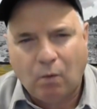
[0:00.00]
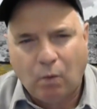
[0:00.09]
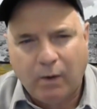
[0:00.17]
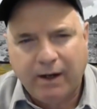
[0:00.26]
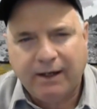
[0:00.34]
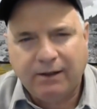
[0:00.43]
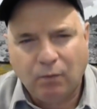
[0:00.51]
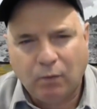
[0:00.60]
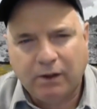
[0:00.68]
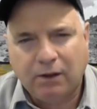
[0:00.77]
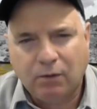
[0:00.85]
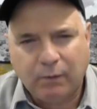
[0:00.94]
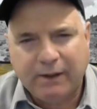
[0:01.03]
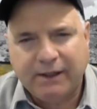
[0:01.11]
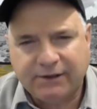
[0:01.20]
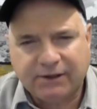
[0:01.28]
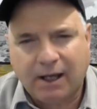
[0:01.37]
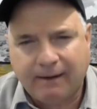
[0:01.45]
When will we
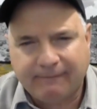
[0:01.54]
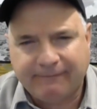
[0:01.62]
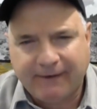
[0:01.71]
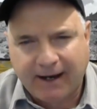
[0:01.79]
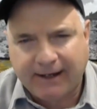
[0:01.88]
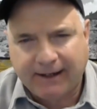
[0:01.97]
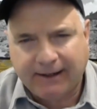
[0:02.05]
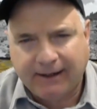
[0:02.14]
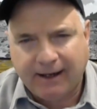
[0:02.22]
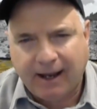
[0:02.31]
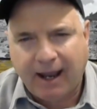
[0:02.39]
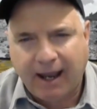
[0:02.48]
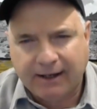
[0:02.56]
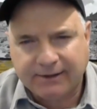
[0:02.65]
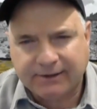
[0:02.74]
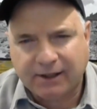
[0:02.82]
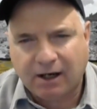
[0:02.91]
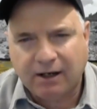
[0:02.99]
stop fighting and
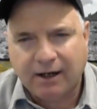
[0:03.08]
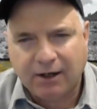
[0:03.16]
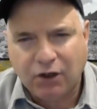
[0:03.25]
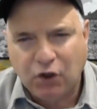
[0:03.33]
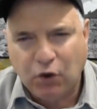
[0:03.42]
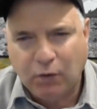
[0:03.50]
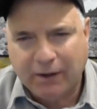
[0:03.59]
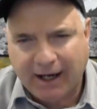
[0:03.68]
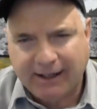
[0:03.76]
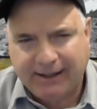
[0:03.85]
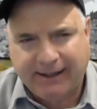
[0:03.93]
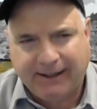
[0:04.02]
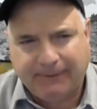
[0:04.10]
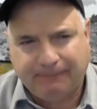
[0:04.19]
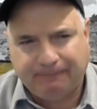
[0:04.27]
start uniting?